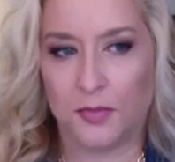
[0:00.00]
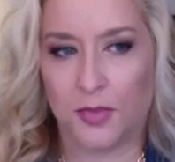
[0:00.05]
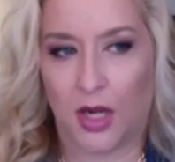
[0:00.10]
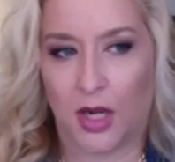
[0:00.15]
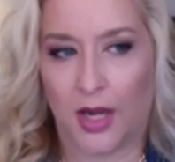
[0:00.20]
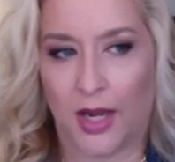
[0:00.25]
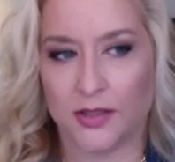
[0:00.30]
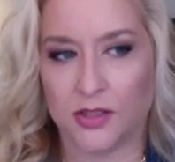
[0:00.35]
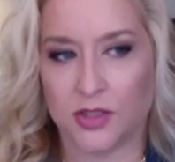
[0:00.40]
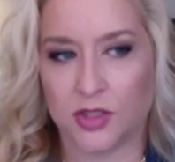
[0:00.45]

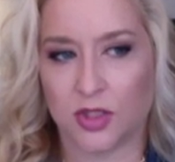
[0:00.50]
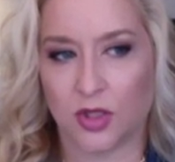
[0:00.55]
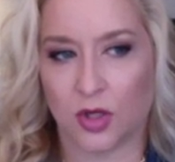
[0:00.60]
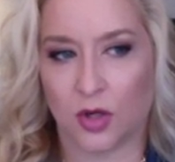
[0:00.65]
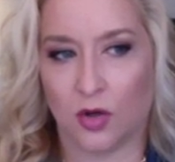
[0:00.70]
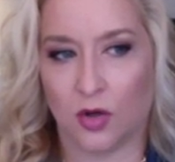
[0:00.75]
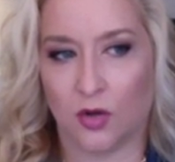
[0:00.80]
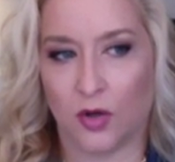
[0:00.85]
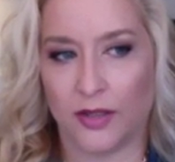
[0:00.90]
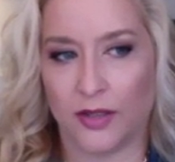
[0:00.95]
and
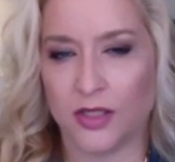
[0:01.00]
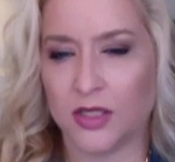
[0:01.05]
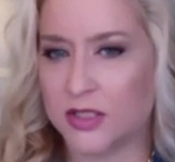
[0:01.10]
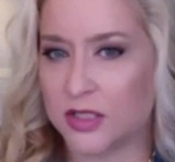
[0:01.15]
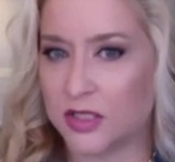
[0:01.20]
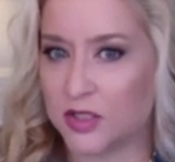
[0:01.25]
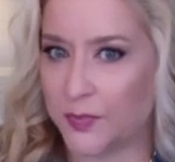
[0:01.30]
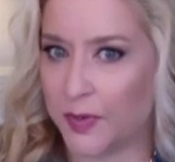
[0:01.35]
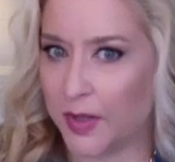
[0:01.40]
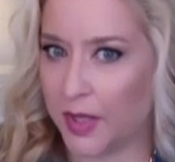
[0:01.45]
so, and this
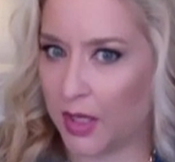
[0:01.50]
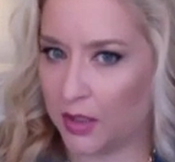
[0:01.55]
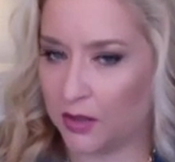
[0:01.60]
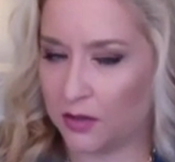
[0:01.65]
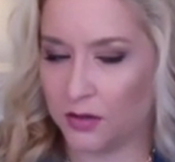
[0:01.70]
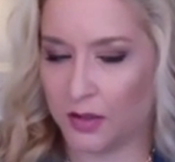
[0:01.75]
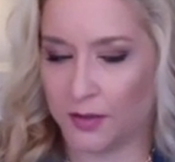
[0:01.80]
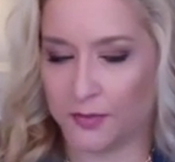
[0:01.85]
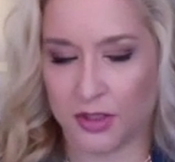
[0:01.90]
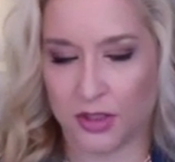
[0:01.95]
has
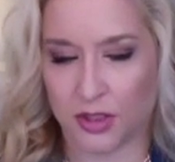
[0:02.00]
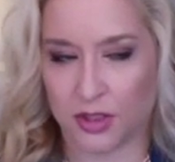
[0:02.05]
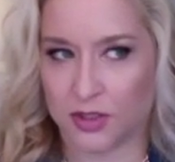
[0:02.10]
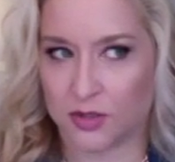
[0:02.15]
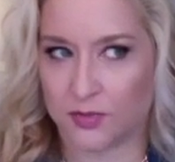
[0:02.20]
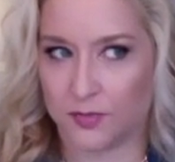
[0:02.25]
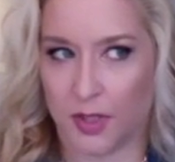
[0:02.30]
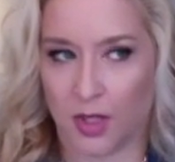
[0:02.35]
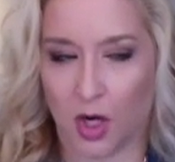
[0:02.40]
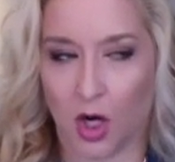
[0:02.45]
been, let me
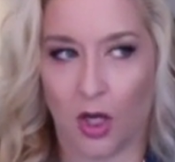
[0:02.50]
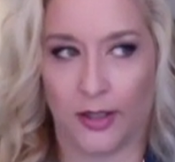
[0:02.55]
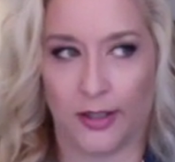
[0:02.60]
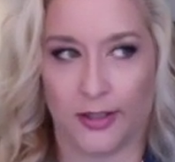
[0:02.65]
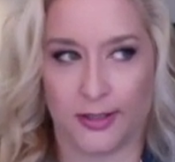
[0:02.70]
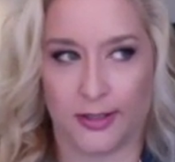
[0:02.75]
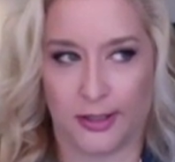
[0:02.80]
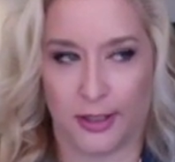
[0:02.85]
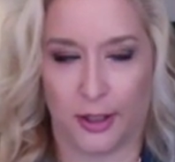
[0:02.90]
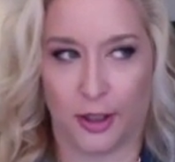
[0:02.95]
just be
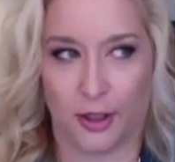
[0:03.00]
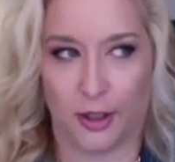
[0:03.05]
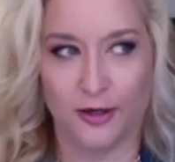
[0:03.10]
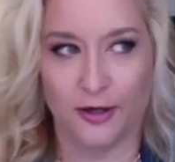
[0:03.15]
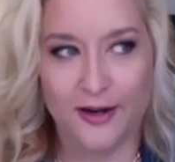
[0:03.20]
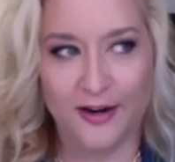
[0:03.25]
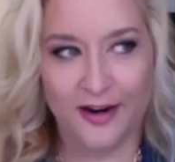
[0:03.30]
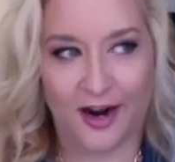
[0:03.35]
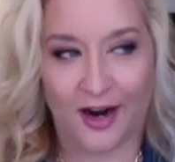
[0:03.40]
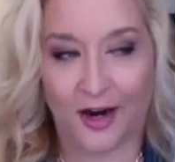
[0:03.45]
honest here.
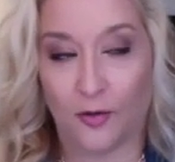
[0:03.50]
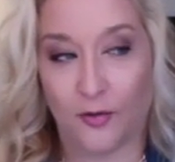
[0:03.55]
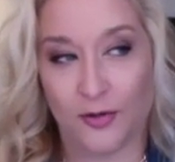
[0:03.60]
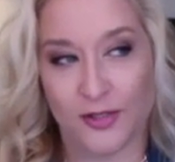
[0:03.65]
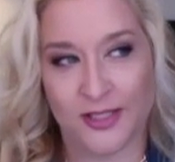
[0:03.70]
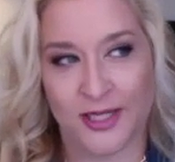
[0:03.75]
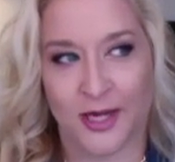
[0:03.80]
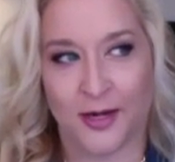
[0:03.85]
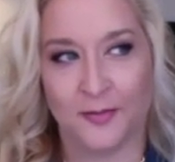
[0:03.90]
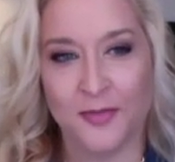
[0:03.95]
I
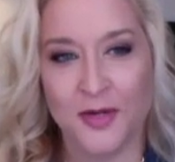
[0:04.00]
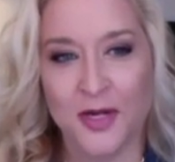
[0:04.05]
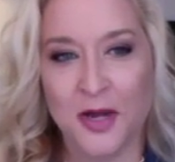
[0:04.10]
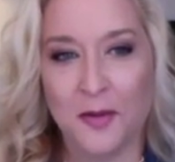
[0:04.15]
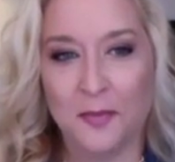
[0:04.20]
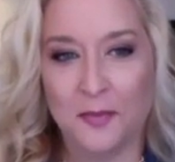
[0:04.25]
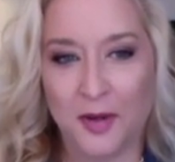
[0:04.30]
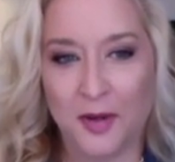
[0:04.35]
always am, but